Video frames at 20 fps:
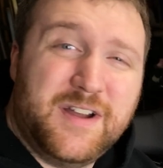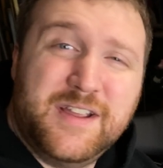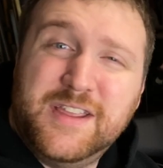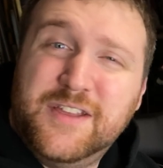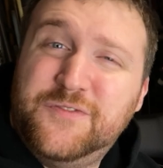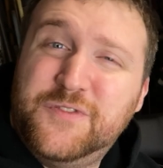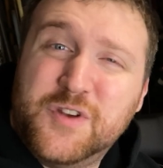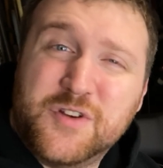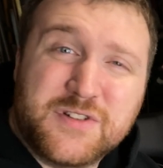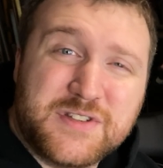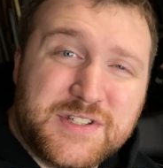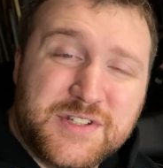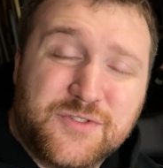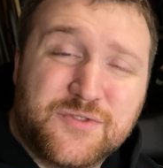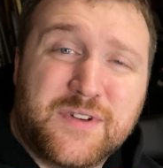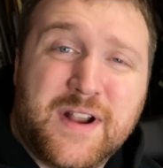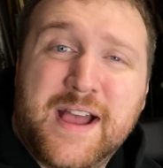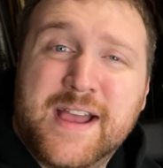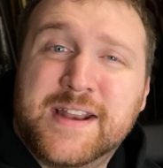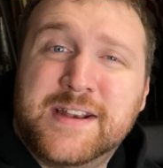If you're still
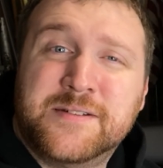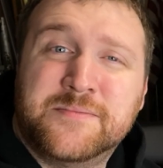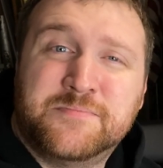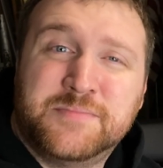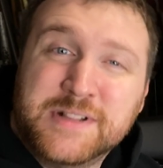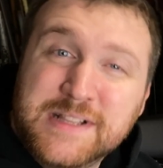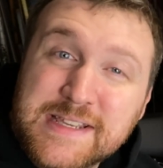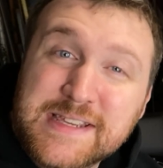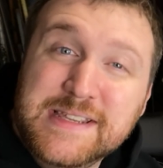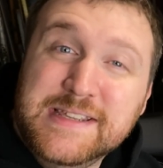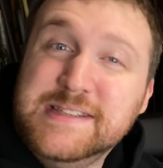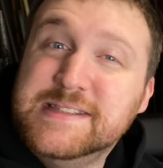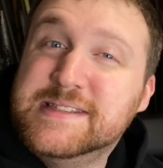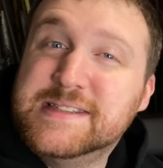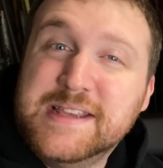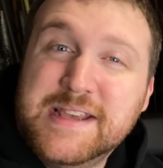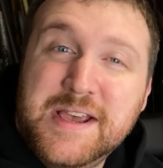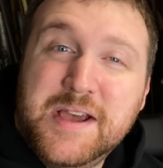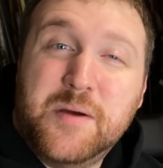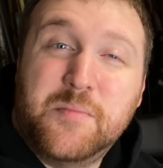riding,
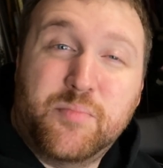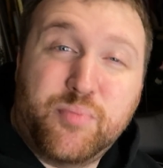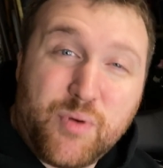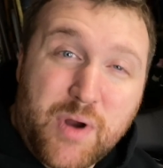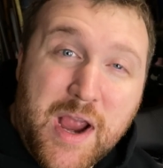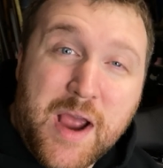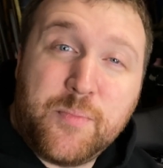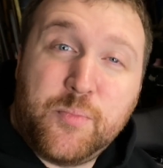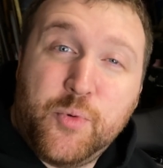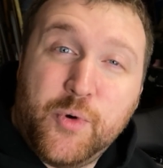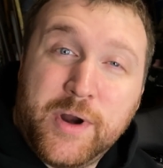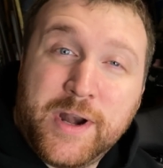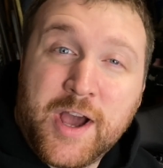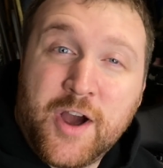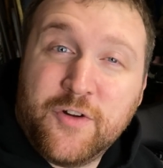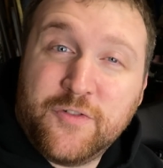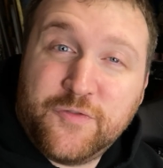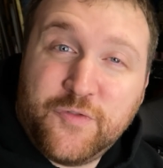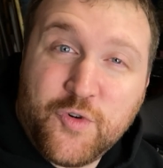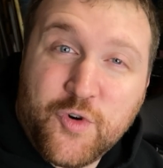please brap one
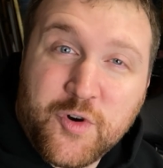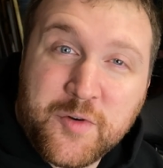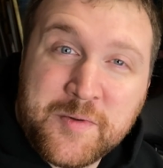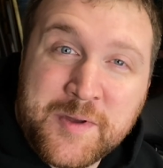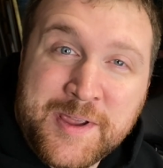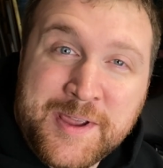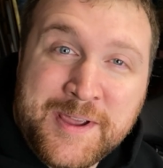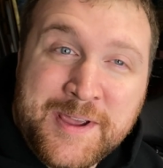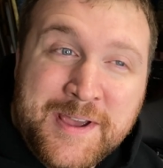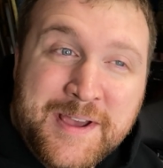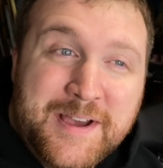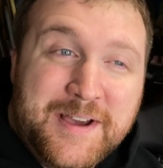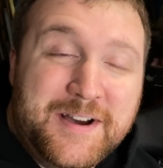out for me.